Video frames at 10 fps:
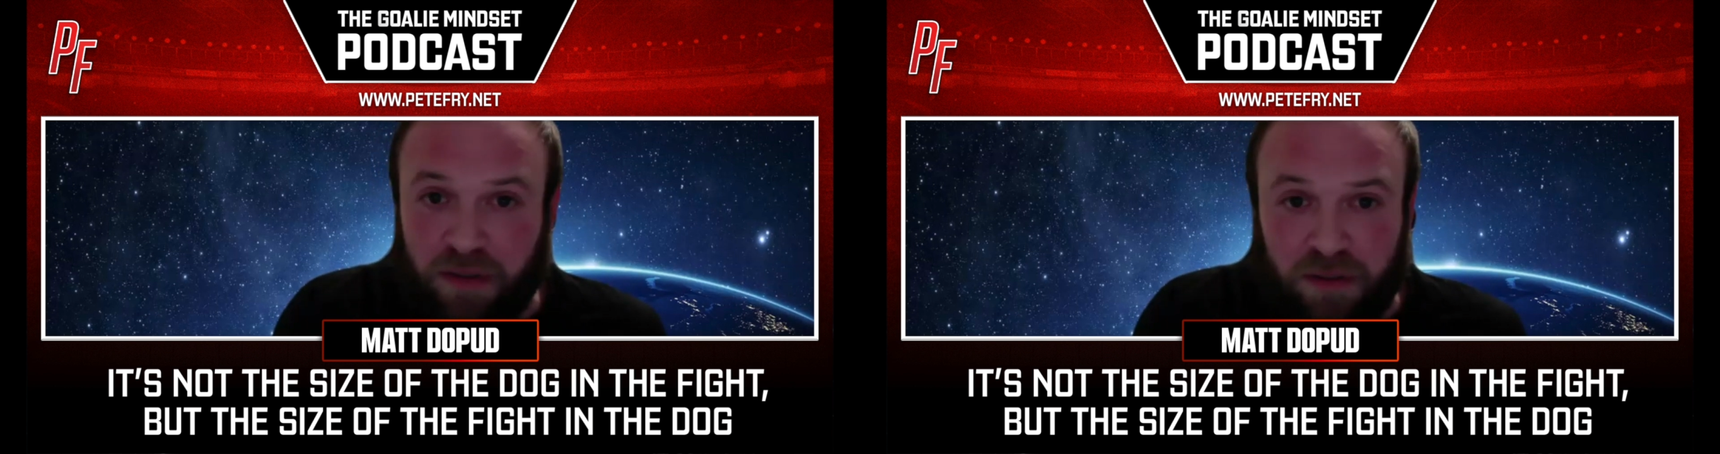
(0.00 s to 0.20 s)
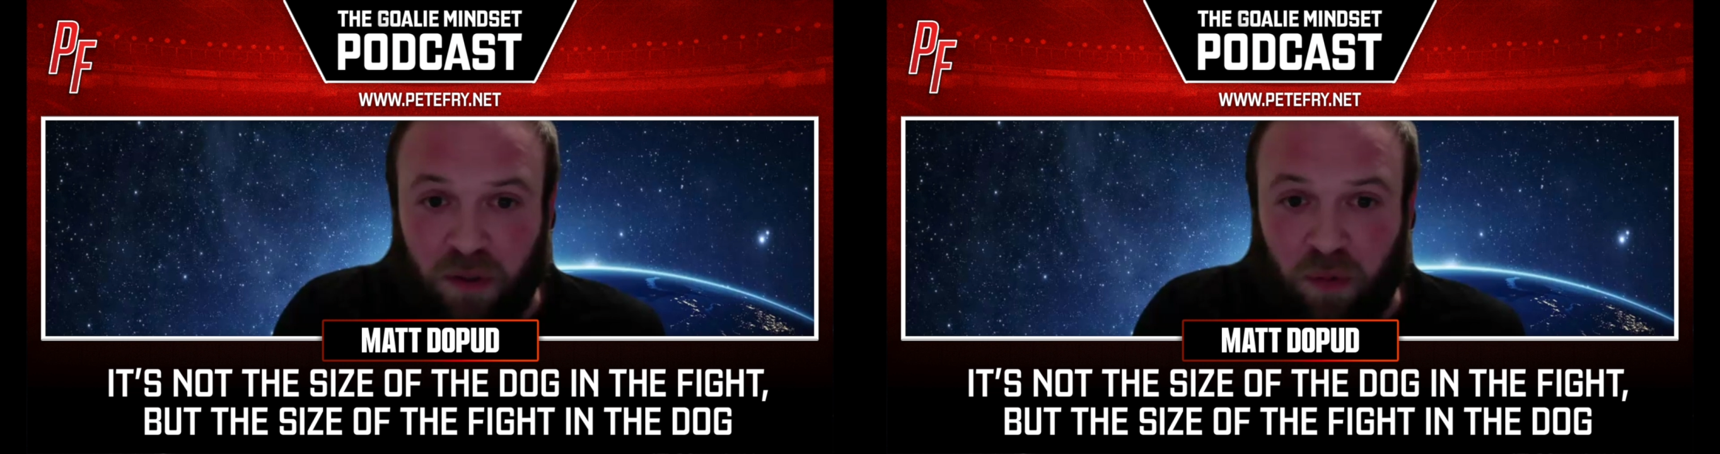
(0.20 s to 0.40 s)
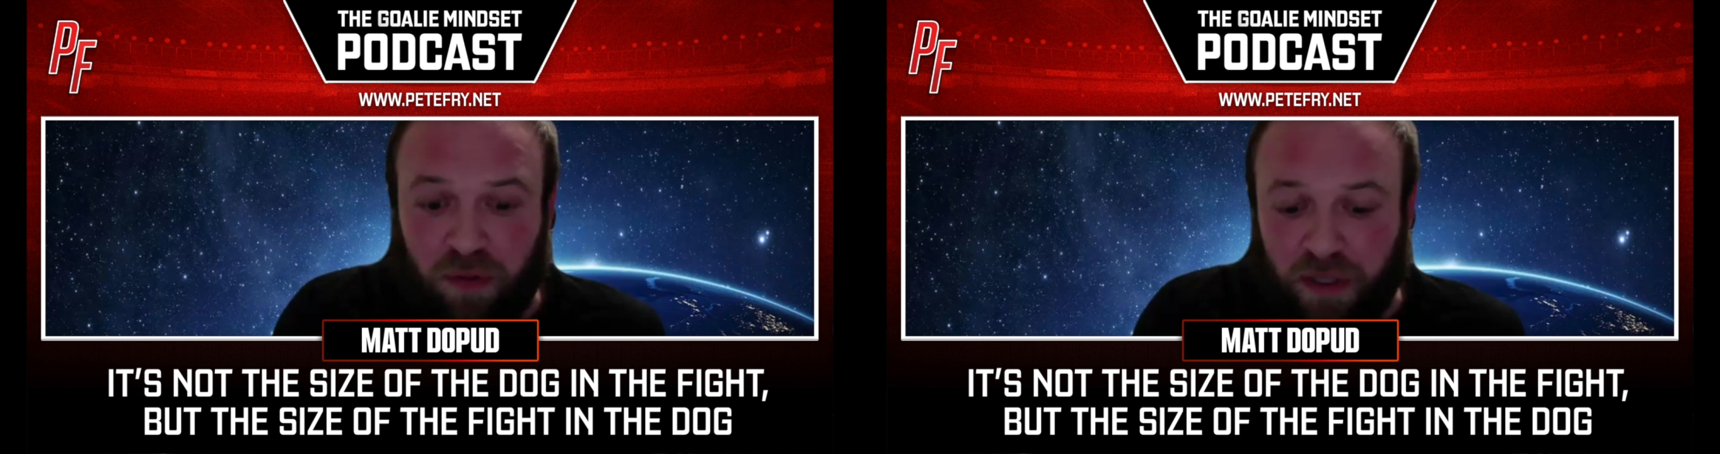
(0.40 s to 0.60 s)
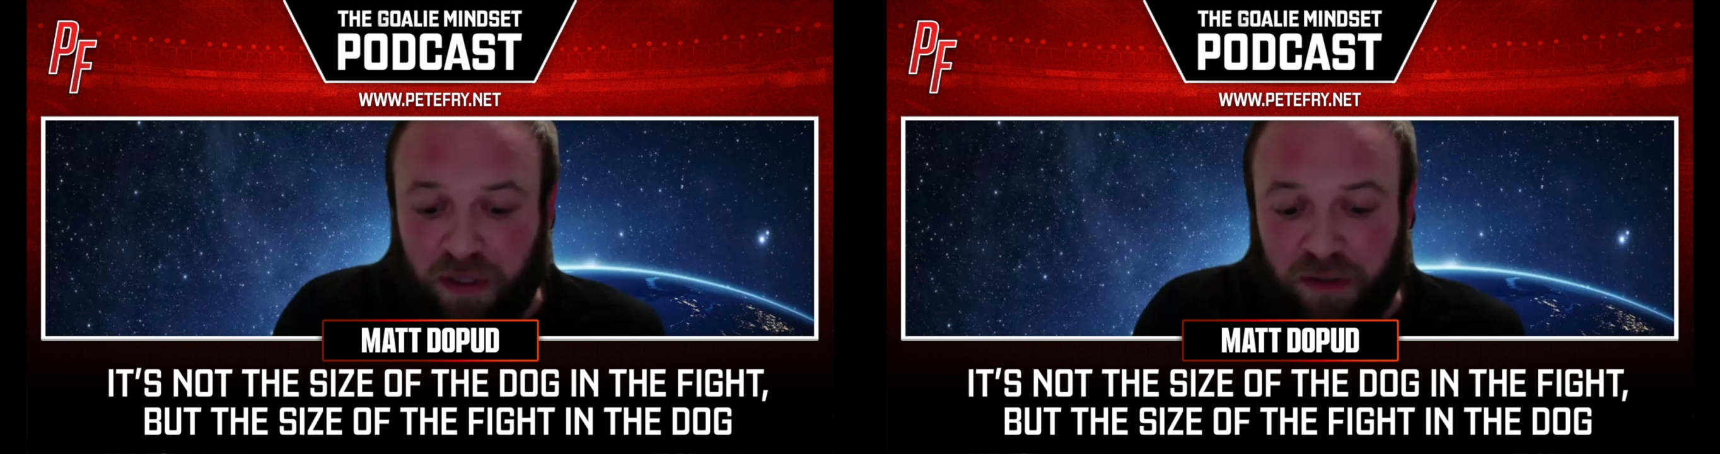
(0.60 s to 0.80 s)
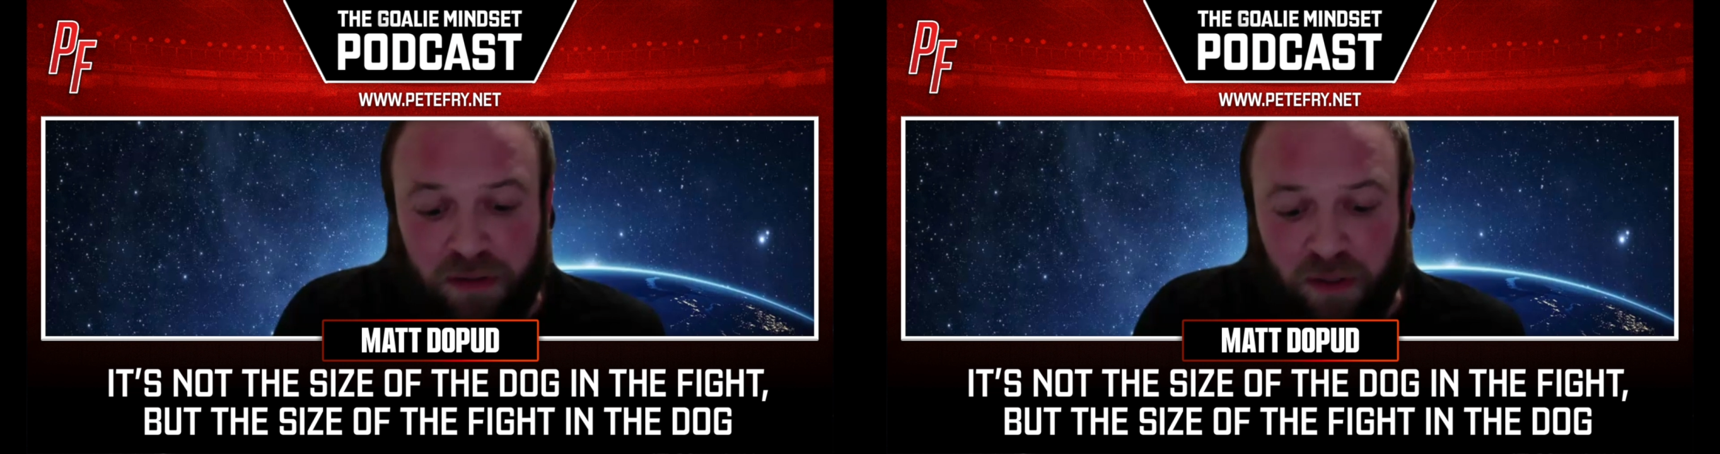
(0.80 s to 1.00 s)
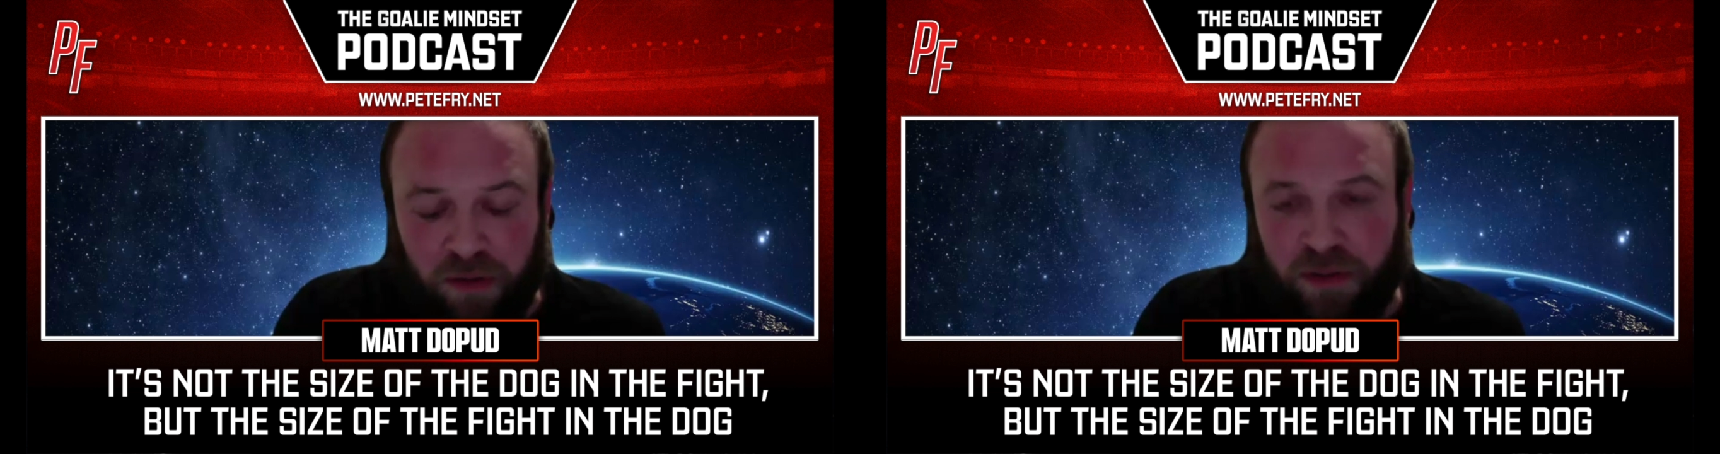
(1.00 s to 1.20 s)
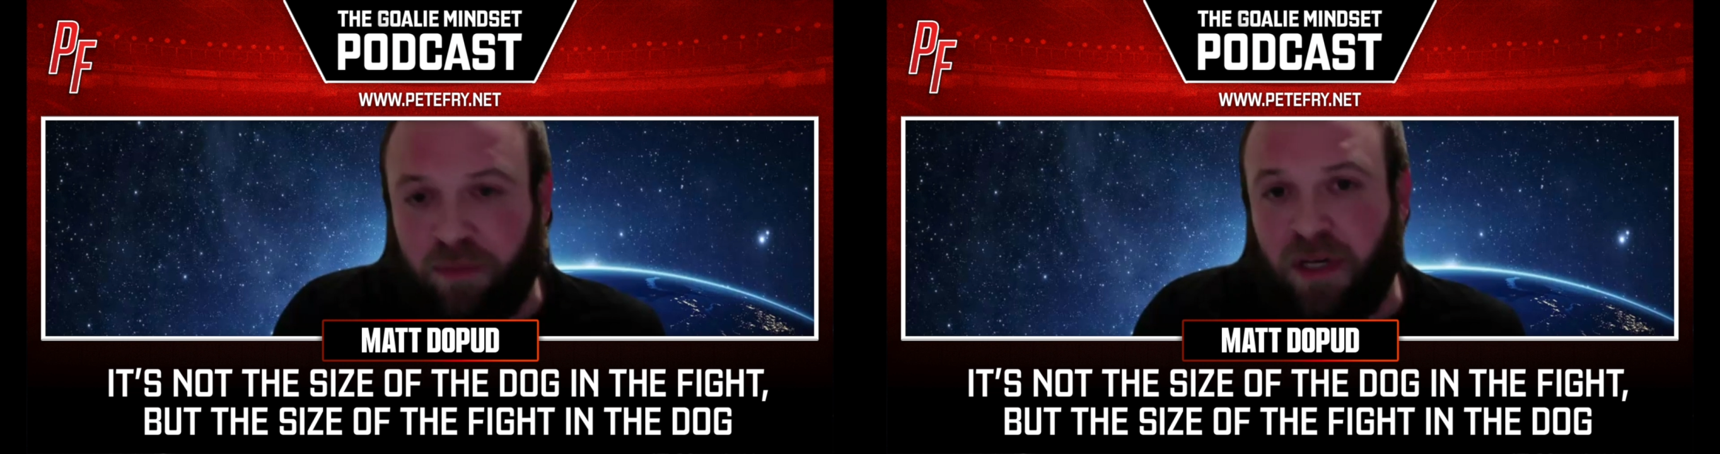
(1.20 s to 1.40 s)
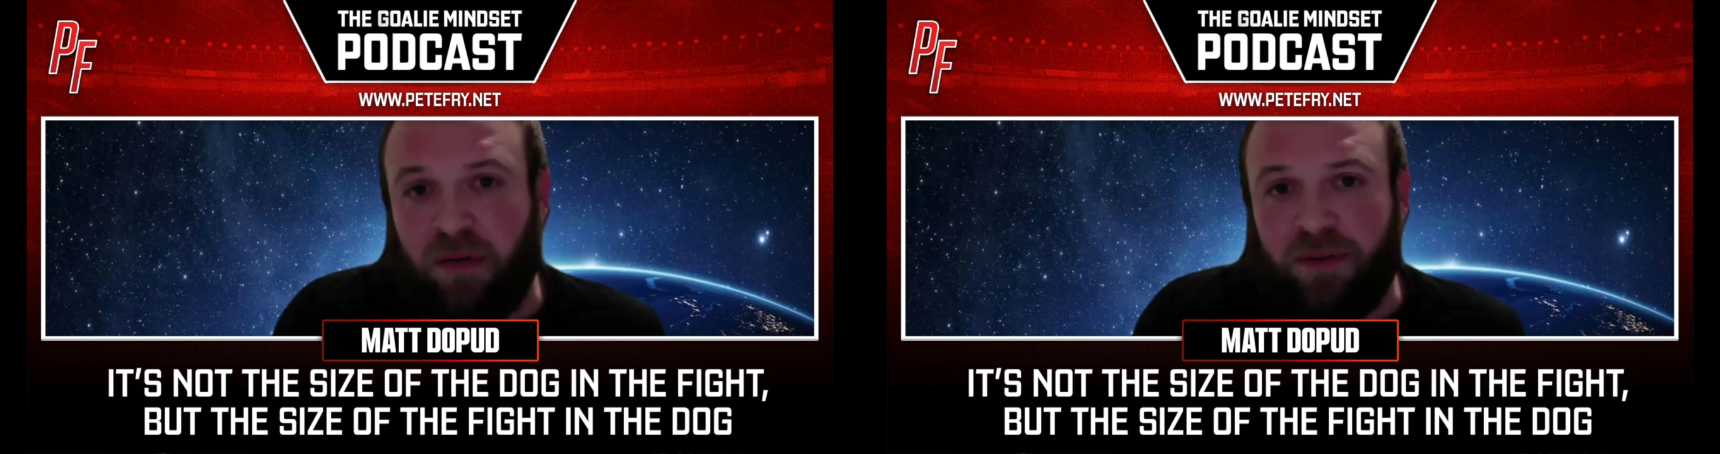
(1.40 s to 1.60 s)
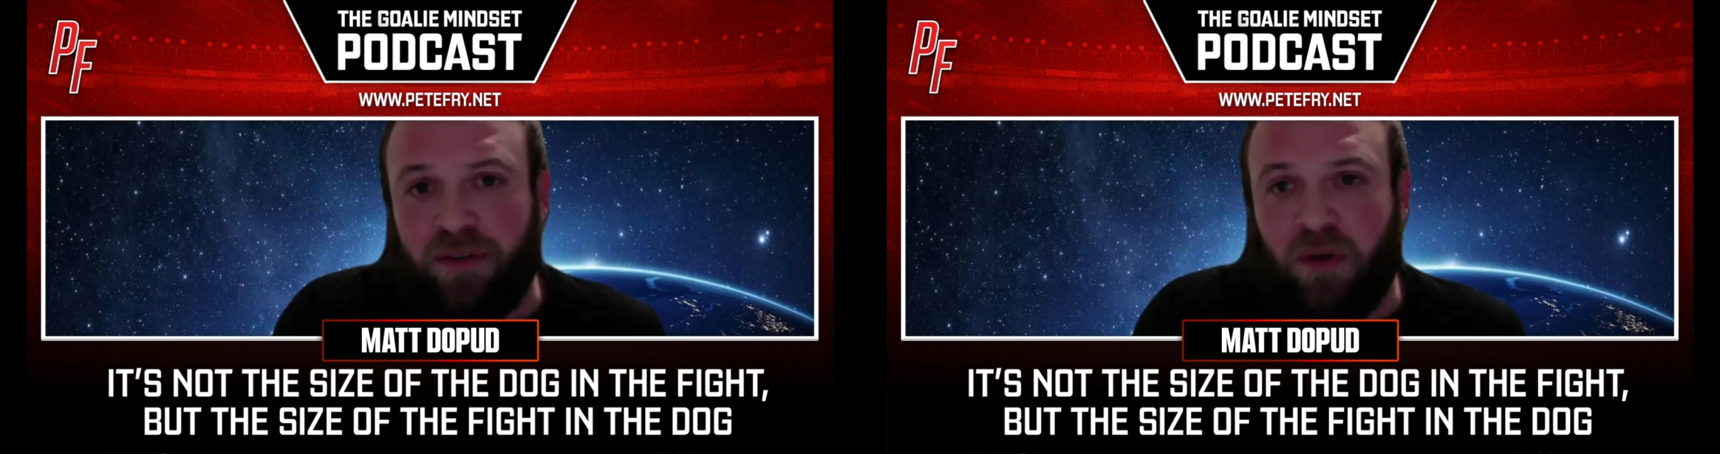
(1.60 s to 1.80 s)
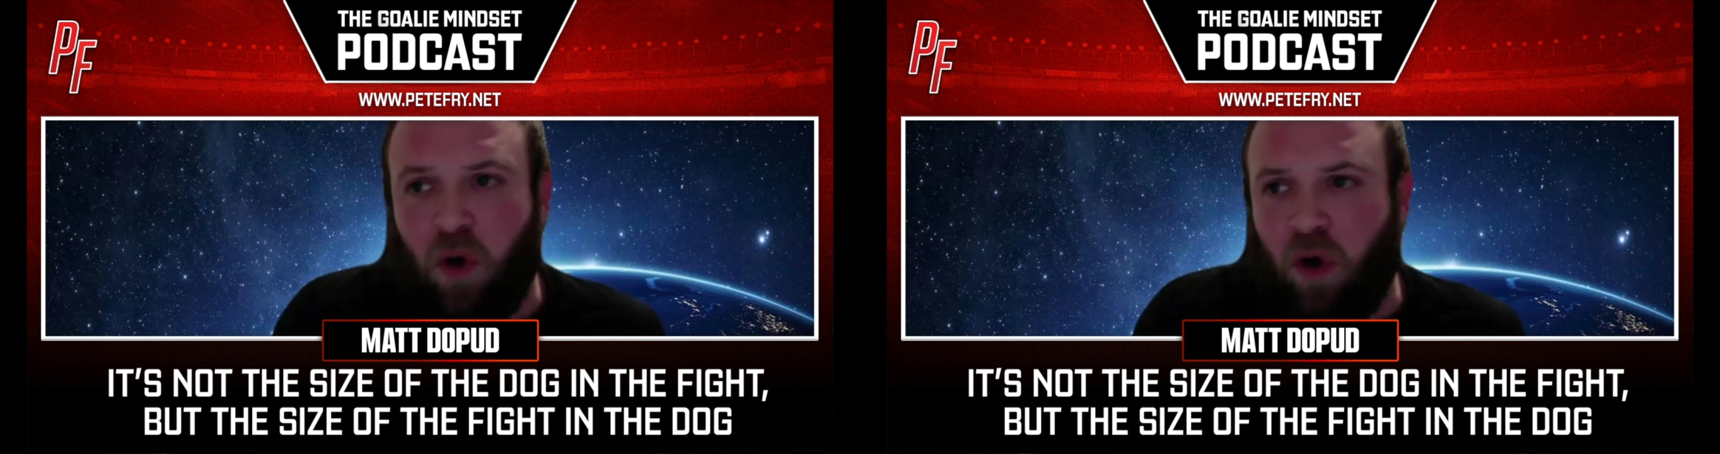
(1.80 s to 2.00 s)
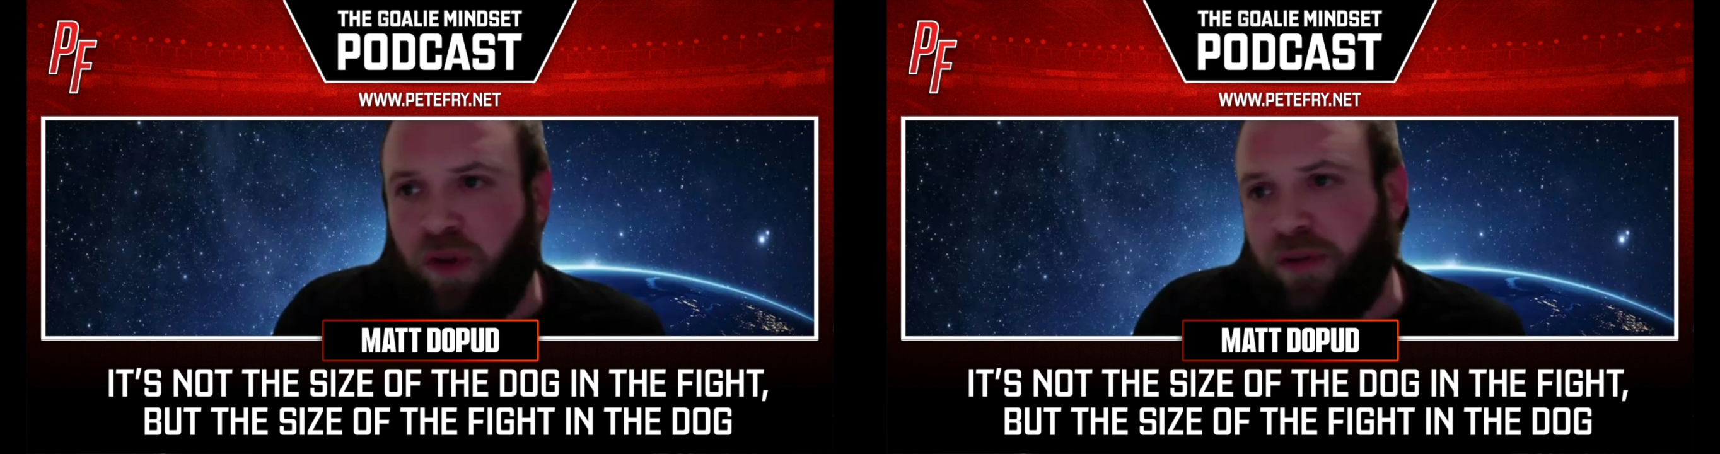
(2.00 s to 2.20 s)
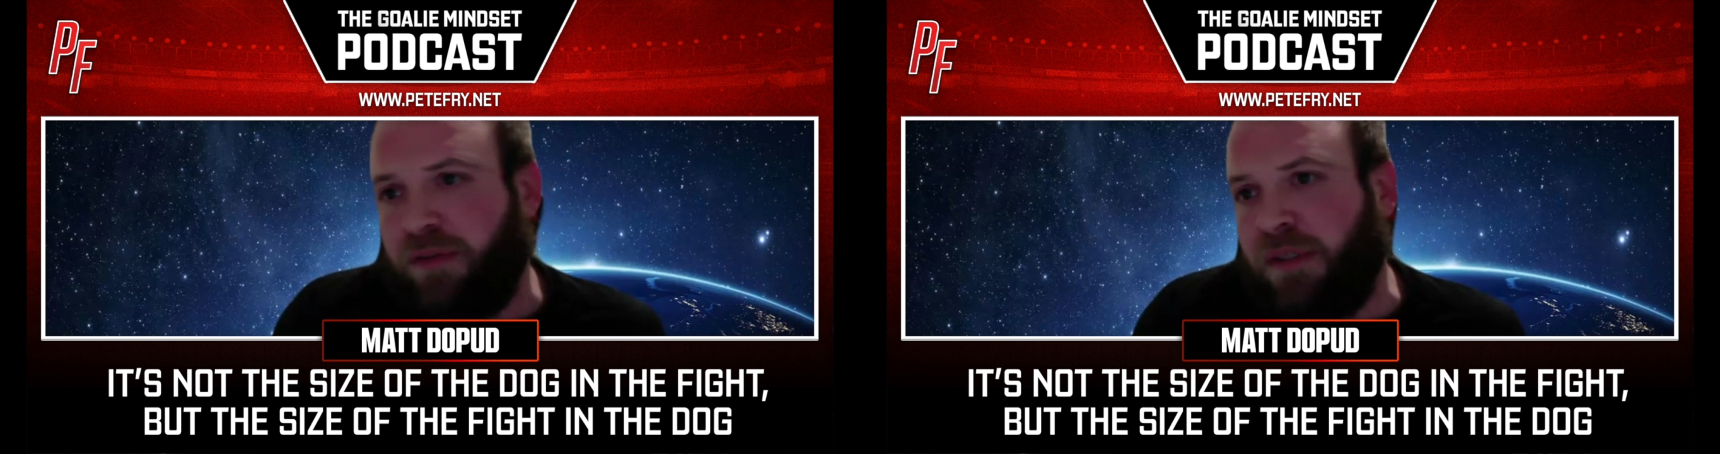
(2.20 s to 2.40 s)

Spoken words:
So don't sometimes it's like, oh,